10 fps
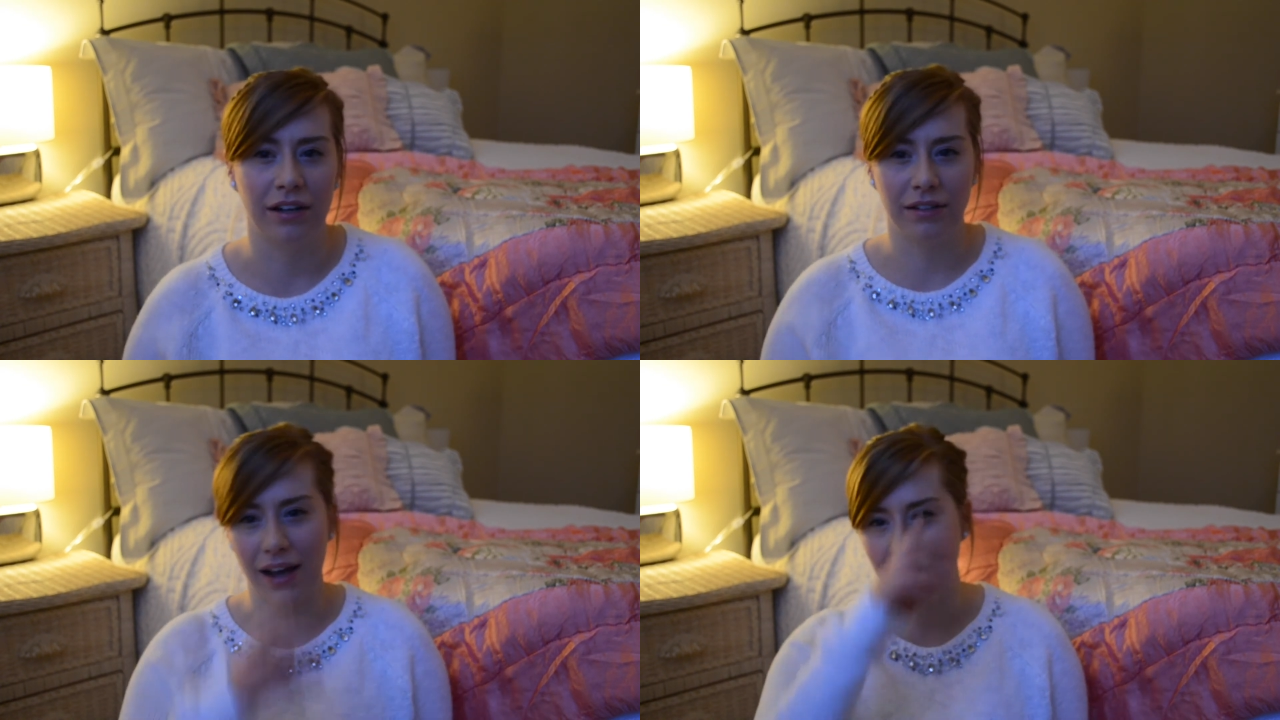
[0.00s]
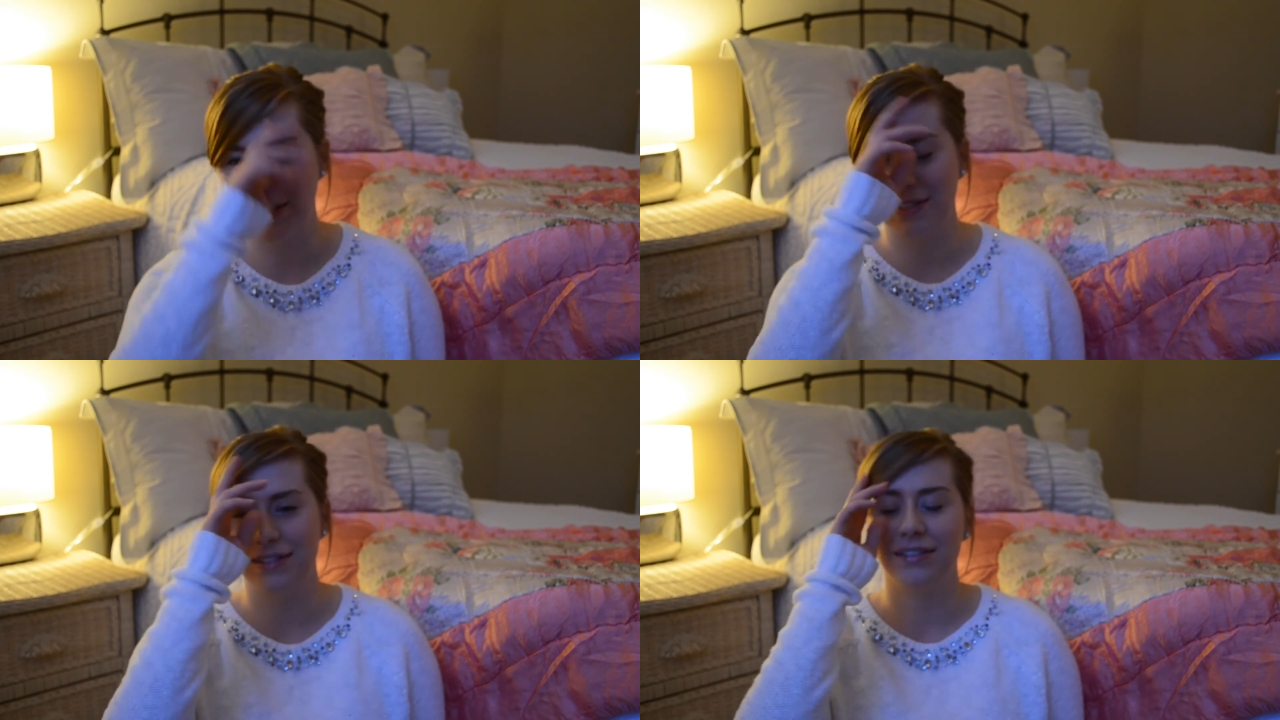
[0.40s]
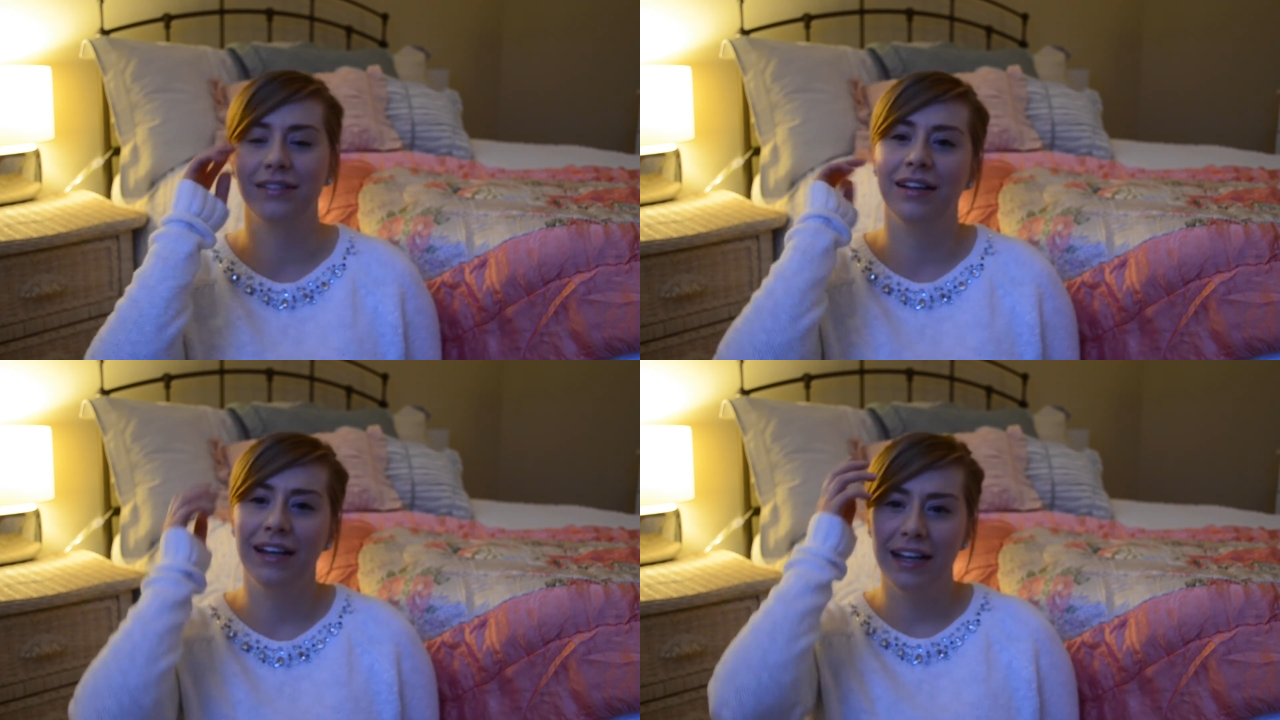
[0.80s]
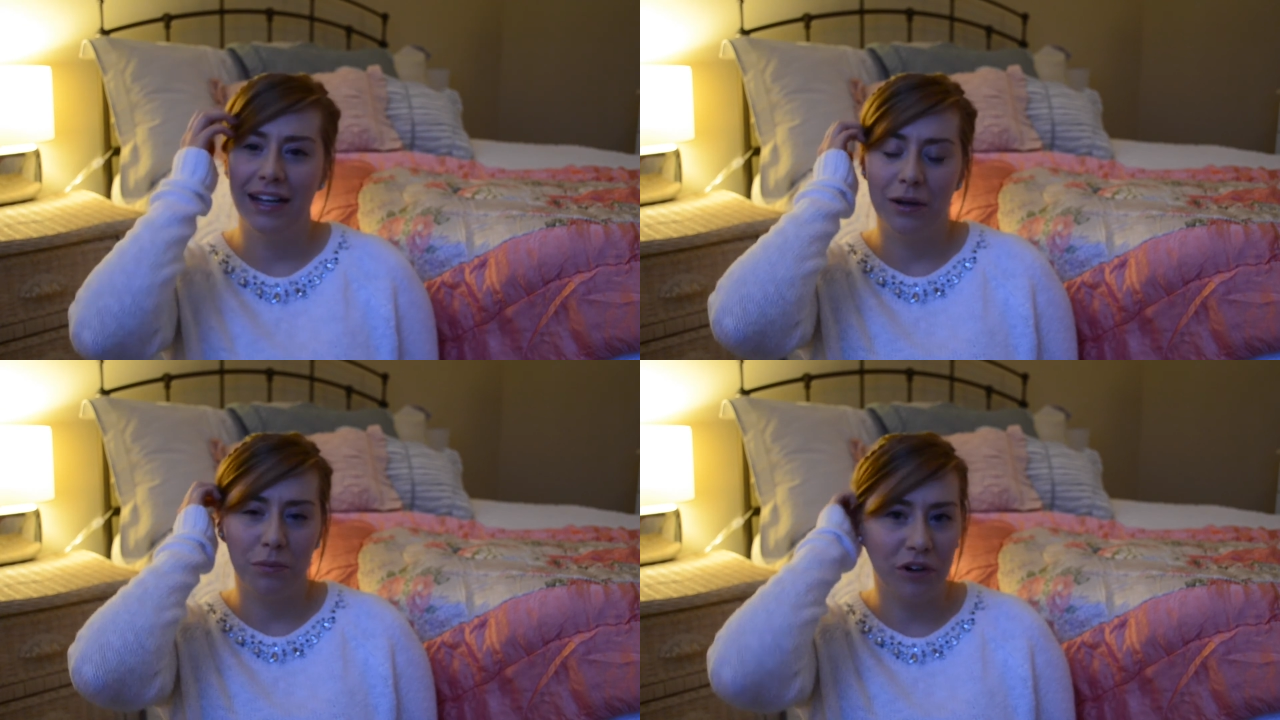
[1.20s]
and I just
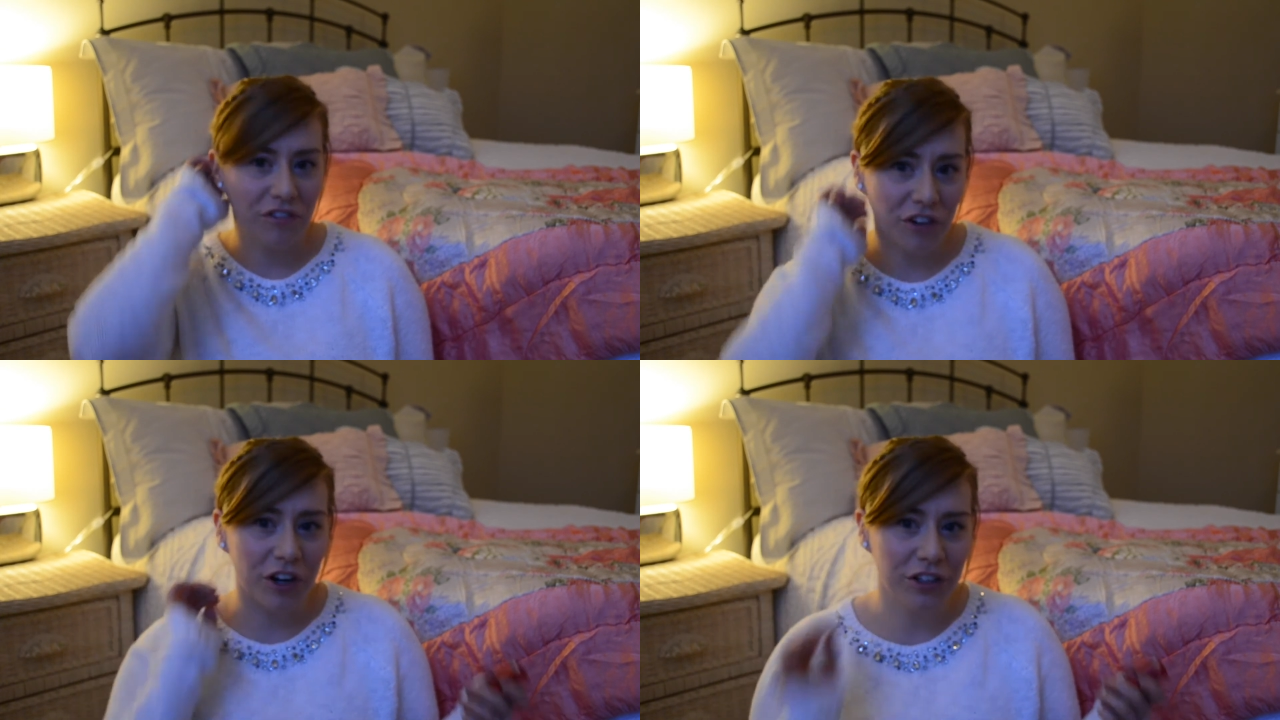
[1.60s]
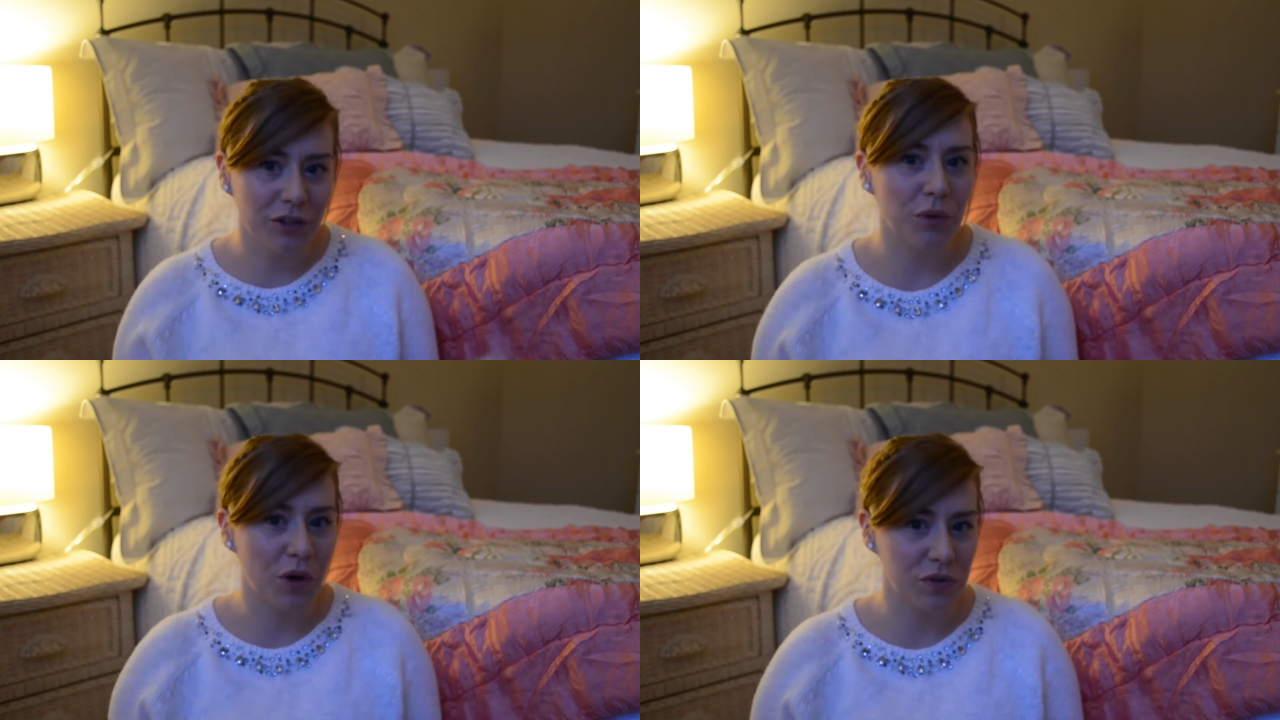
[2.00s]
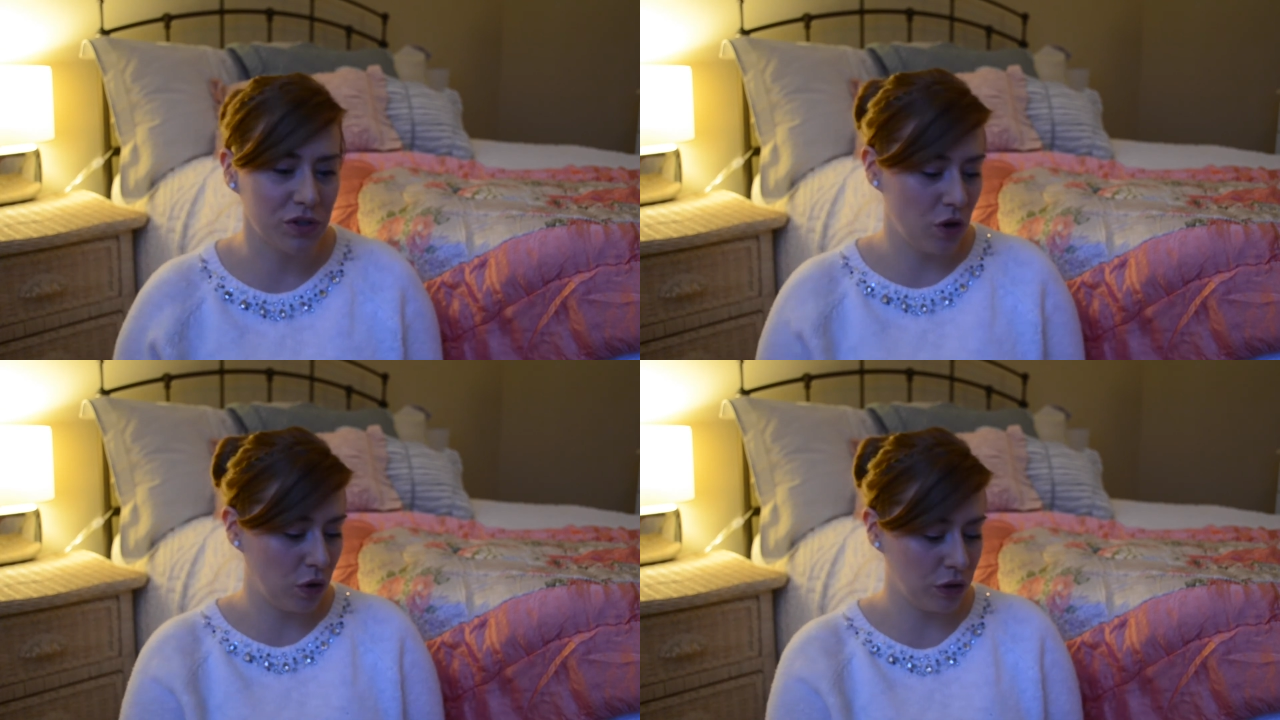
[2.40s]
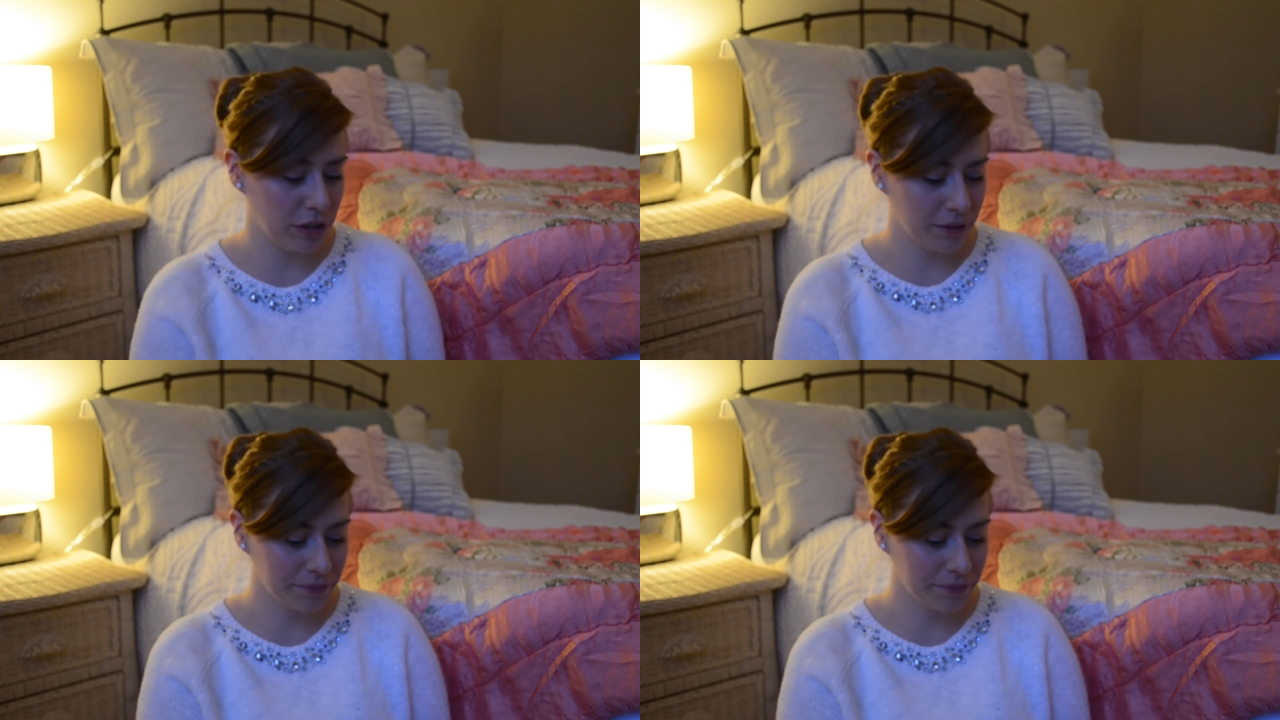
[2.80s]
preferred the rose gold.